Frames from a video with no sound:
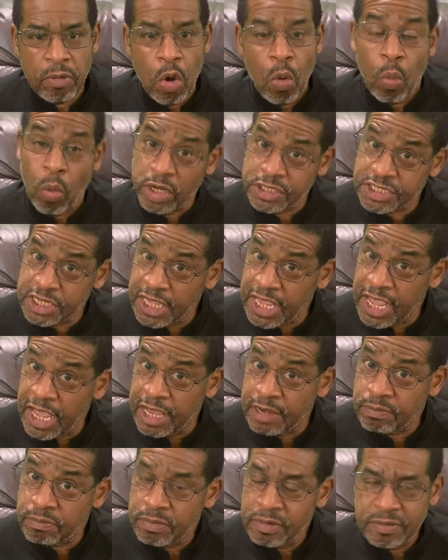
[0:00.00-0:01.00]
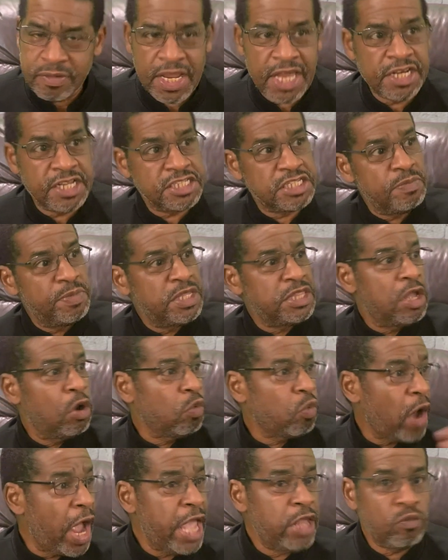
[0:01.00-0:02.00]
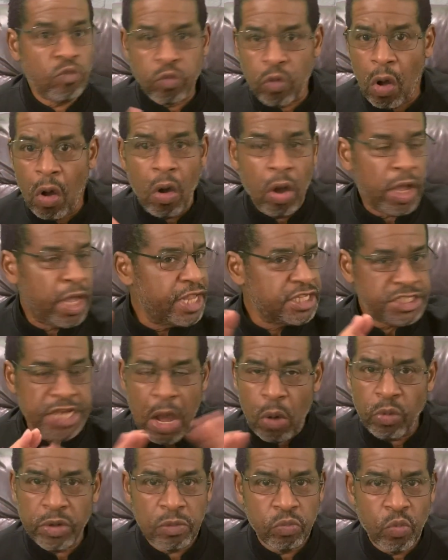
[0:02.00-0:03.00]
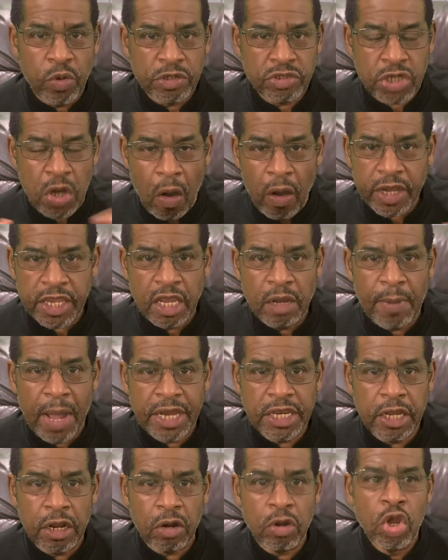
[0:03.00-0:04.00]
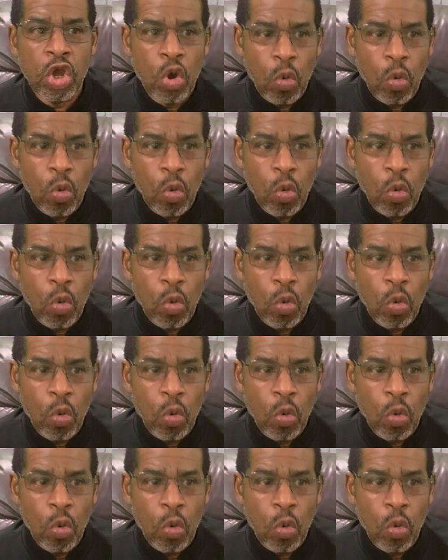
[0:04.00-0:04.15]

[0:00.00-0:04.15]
Once again, that doesn't mean they're right, wrong. That's not what we're talking about here.